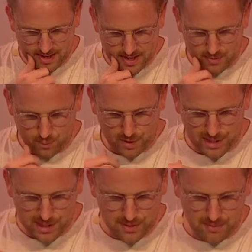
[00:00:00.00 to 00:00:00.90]
We need
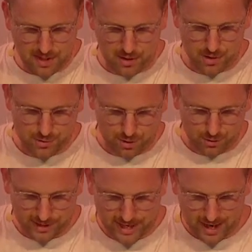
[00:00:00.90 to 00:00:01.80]
to be controlled
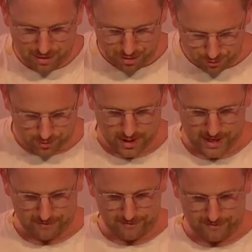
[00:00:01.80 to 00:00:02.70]
in our thought
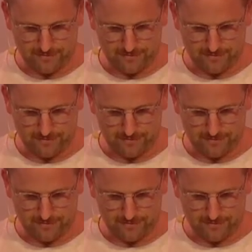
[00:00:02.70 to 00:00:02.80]
life,